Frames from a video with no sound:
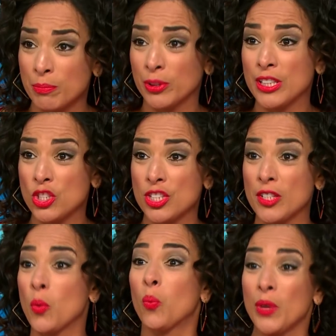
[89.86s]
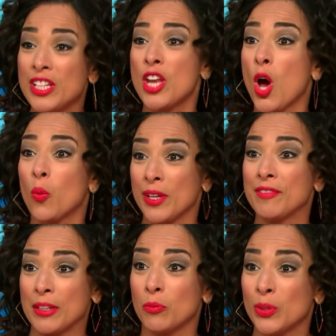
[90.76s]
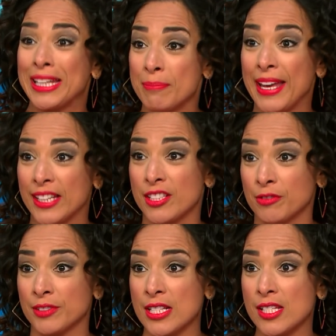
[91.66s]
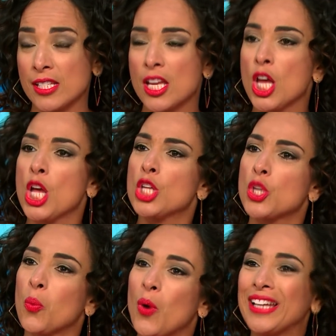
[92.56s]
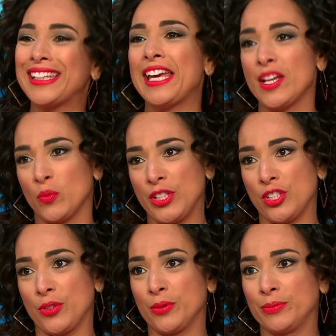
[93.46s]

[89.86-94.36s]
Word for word: depletion, we know we can make a difference. We can. So what can we do?